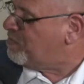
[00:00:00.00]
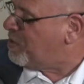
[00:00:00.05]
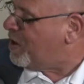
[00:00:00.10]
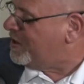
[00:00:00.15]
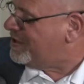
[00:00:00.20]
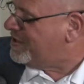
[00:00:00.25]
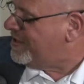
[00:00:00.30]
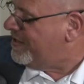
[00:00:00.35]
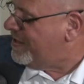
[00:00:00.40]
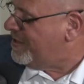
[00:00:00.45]

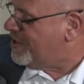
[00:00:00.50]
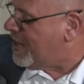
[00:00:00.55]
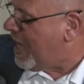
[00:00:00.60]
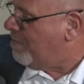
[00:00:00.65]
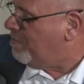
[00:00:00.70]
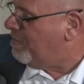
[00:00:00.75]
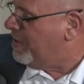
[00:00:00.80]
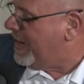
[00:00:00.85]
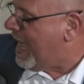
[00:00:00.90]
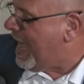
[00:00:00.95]
perks of the
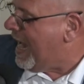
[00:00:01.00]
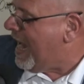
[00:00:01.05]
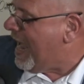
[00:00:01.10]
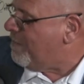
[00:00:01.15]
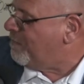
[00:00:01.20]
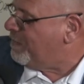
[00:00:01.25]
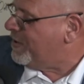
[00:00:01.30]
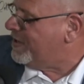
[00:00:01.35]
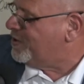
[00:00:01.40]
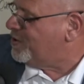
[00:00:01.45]
job, but I
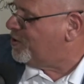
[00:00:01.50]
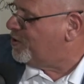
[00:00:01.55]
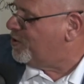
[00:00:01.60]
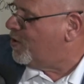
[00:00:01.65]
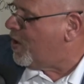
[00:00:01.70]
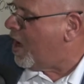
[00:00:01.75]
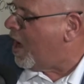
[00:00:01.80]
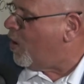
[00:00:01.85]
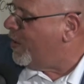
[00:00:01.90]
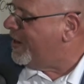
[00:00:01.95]
happen to
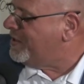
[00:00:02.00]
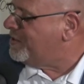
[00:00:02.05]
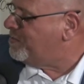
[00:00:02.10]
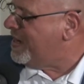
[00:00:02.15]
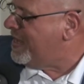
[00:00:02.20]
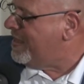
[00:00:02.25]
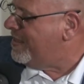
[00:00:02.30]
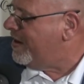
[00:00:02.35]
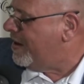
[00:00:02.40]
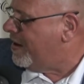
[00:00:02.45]
always
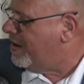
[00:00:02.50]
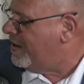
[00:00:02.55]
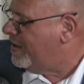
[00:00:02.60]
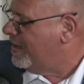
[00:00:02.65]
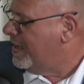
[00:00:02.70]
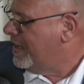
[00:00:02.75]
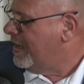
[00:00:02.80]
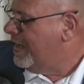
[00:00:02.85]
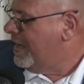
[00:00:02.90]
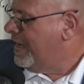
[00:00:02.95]
be there
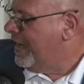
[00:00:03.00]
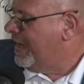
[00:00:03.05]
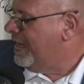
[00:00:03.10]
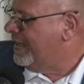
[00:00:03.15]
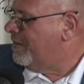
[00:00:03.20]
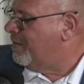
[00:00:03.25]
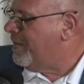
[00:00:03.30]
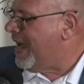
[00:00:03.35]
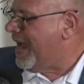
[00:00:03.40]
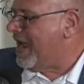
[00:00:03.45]

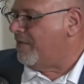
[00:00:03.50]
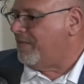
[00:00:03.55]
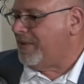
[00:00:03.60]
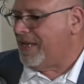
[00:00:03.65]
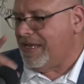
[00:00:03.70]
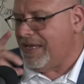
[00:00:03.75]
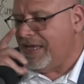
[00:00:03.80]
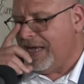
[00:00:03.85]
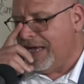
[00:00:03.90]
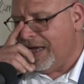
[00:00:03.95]
in the
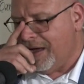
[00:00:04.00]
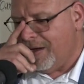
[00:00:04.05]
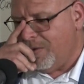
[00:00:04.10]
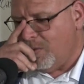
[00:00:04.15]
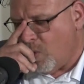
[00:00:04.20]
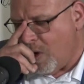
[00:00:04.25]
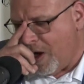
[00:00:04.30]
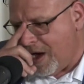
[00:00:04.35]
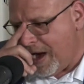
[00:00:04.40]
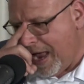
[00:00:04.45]
Miami uh,
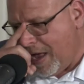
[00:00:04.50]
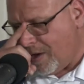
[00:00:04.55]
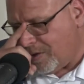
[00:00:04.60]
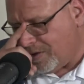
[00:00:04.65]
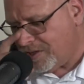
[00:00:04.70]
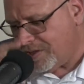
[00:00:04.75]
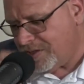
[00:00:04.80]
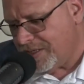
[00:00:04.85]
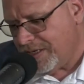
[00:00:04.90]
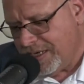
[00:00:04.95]

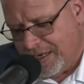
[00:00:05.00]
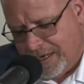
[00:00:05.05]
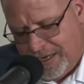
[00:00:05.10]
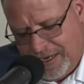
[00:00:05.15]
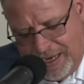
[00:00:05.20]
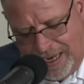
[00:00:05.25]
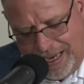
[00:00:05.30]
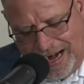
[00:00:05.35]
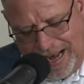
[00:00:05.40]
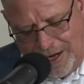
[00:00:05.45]
warehouse,
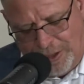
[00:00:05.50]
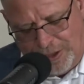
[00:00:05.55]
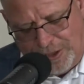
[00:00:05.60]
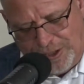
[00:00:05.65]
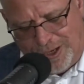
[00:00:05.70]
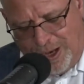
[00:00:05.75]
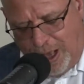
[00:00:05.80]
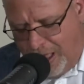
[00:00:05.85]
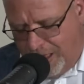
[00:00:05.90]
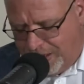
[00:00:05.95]
and I used
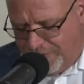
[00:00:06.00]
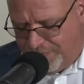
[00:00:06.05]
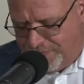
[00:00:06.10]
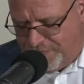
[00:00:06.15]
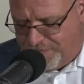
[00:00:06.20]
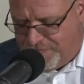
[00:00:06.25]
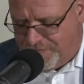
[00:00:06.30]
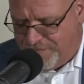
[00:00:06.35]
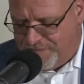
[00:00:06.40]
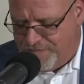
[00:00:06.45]
to call it a f-
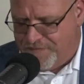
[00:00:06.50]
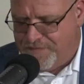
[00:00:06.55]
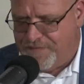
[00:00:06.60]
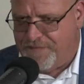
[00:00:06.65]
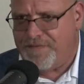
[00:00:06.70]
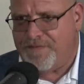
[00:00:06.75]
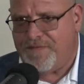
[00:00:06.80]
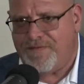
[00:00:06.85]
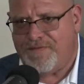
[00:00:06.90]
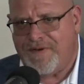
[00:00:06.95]

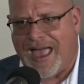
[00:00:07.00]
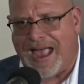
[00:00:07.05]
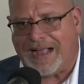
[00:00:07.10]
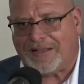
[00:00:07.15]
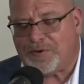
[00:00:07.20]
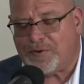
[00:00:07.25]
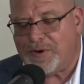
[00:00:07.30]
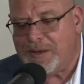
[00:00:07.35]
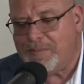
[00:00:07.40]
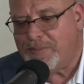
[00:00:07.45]

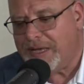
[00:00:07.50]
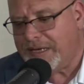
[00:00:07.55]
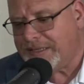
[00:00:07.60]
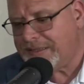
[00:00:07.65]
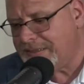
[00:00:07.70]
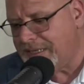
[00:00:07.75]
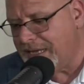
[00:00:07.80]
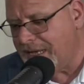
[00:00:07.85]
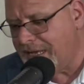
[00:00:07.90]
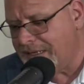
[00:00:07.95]
factory, but
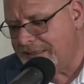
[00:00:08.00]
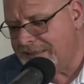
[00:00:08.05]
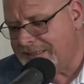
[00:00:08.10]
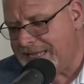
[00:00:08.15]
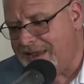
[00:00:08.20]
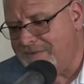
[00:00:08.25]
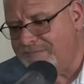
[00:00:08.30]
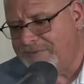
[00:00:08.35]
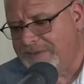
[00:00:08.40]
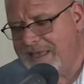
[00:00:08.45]
uh,
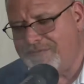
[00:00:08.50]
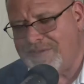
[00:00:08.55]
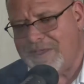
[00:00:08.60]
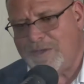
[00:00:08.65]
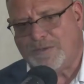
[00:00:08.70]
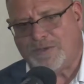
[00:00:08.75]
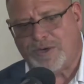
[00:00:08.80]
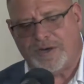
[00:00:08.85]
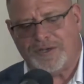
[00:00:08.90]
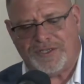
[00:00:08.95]
Dave Levy,
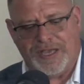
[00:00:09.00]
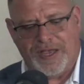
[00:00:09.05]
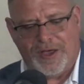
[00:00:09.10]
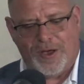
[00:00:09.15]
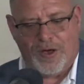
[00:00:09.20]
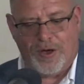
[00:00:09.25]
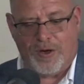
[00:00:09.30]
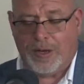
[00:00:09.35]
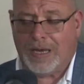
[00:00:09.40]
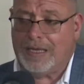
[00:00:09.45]
who's our
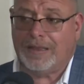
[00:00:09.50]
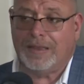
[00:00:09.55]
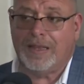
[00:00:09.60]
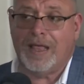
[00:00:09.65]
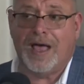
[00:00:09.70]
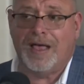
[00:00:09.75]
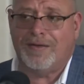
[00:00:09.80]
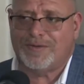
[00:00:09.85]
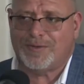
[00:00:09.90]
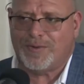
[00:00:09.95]
CEO, he
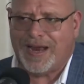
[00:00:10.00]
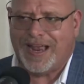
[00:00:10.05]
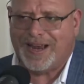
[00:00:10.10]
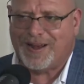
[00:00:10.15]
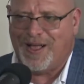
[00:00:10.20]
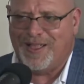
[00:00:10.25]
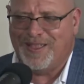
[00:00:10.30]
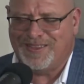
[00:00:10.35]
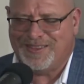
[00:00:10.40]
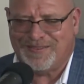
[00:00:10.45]
loves when I
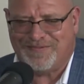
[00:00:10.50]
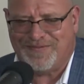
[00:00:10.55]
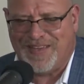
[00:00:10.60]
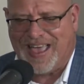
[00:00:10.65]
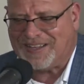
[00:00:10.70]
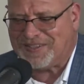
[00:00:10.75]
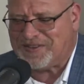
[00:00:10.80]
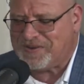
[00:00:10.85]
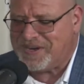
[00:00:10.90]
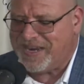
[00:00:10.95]
call it the
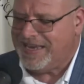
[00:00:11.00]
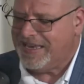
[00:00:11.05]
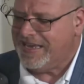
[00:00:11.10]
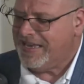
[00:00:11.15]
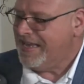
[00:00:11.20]
factory.